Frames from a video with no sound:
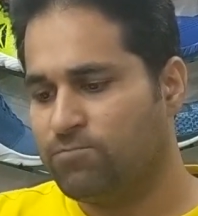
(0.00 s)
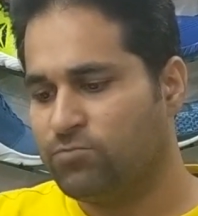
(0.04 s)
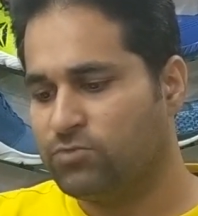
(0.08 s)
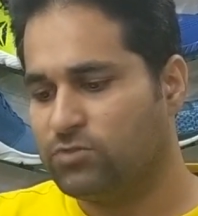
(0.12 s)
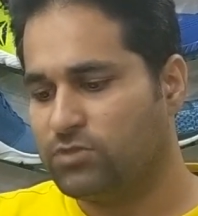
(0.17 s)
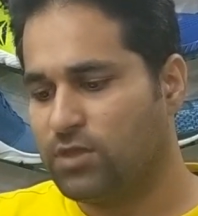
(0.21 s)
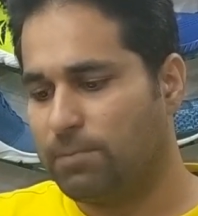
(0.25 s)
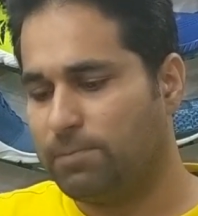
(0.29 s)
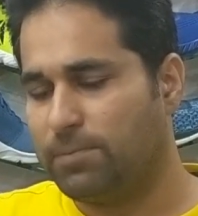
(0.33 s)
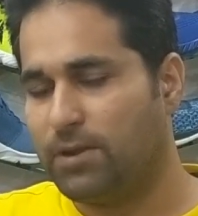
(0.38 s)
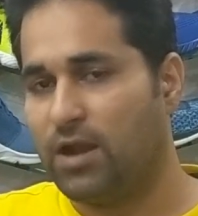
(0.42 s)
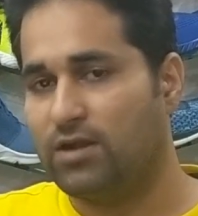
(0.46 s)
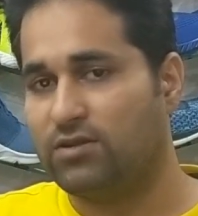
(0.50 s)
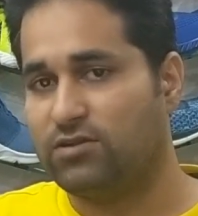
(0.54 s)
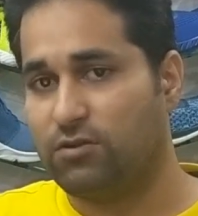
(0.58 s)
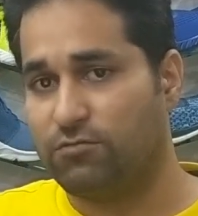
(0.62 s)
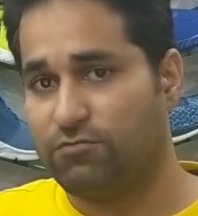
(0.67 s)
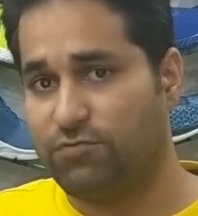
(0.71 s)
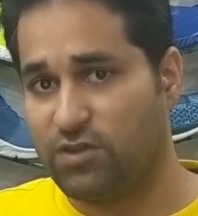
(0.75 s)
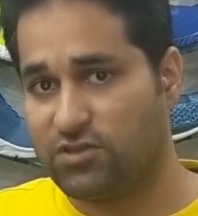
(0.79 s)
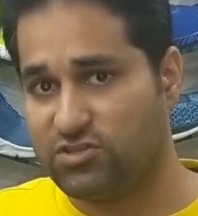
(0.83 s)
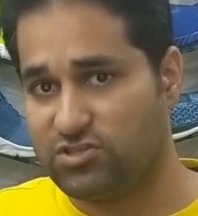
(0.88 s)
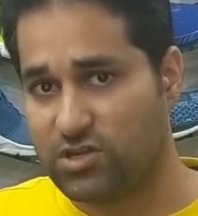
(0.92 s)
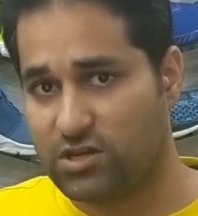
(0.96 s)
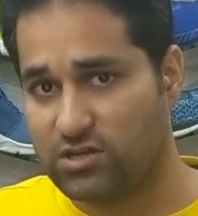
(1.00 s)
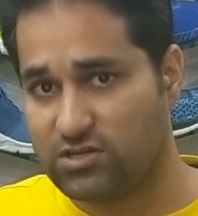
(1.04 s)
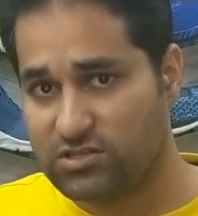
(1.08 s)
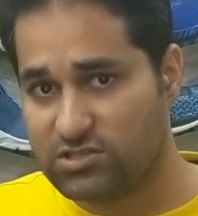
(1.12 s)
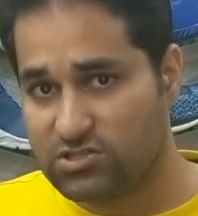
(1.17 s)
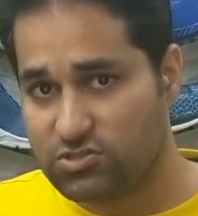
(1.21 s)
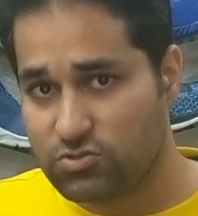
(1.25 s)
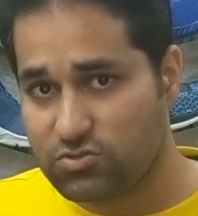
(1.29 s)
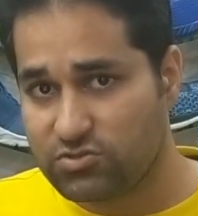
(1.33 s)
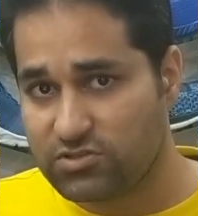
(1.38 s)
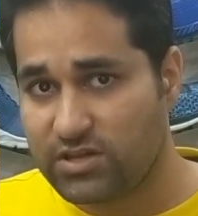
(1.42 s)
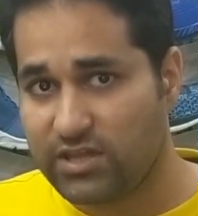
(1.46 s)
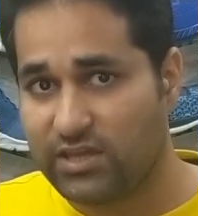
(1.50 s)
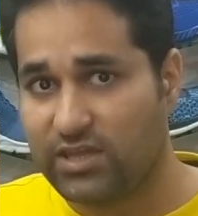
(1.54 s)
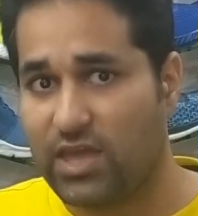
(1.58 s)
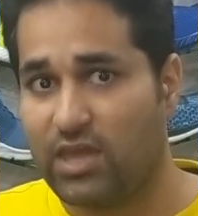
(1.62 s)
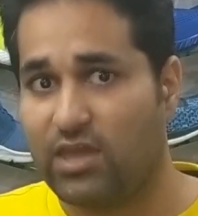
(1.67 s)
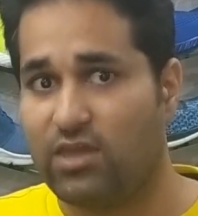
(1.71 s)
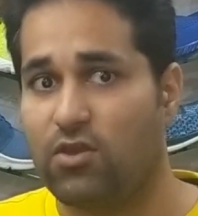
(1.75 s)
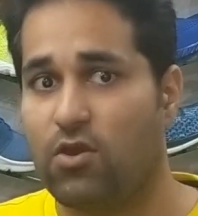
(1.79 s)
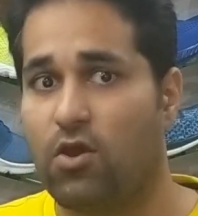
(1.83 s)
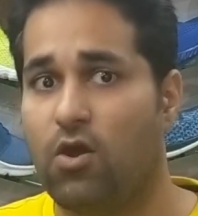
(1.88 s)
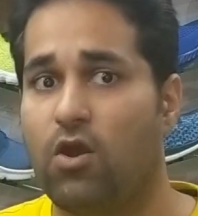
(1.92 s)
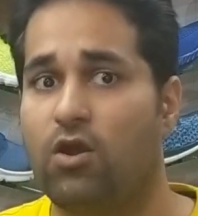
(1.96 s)
the plantar fascia tissues linking
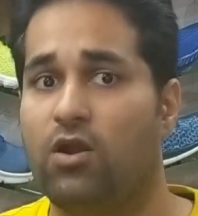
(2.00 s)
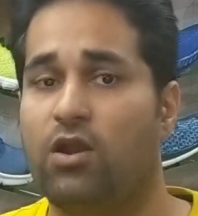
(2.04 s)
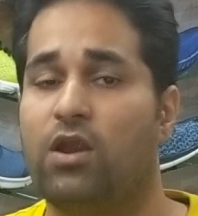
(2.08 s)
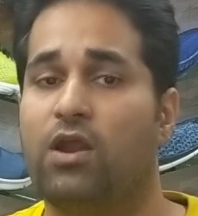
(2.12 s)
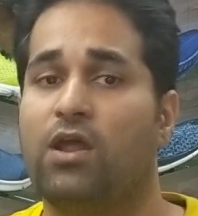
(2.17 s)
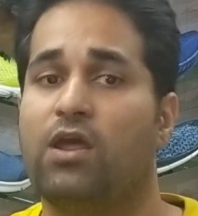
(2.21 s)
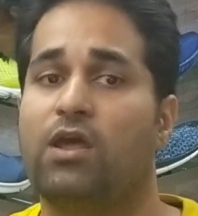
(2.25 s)
your